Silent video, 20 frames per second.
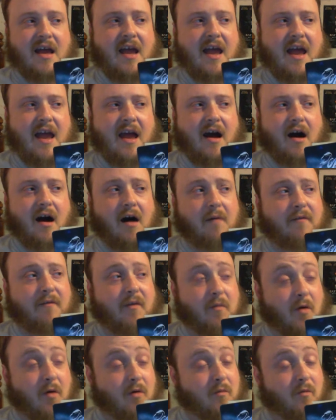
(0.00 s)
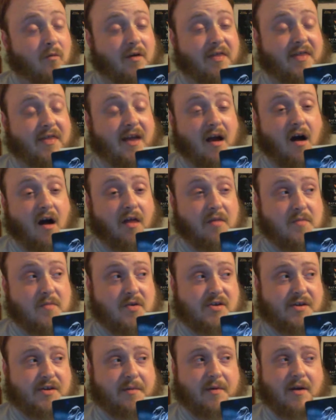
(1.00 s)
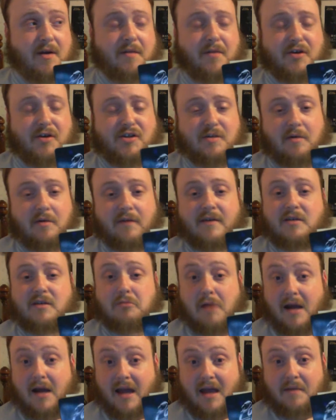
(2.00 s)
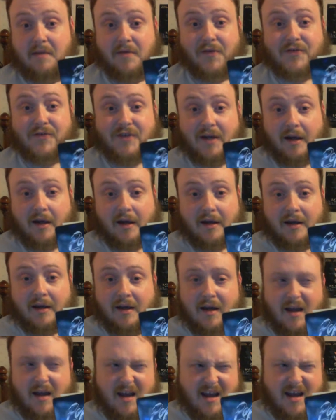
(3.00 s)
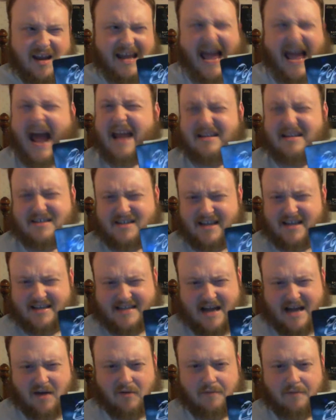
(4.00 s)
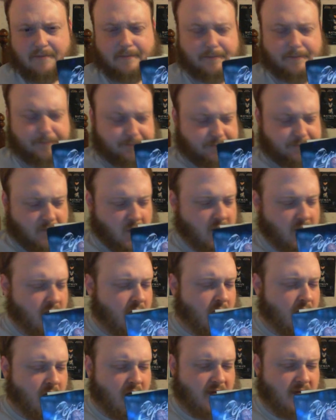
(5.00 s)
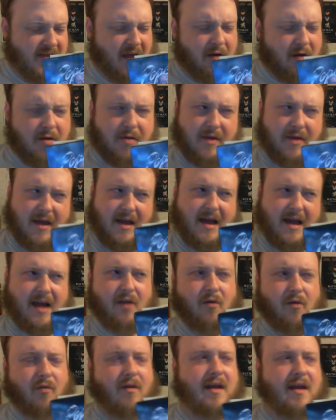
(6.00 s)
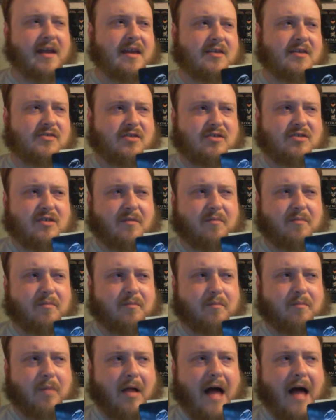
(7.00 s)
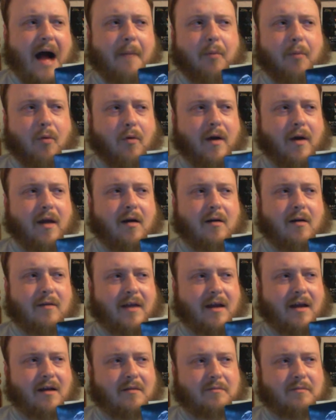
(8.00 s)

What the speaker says: For one thing, all the music pretty much in the movie is reggae music, and it kind of sticks out. The other thing I don't like is there's a plot point, or like a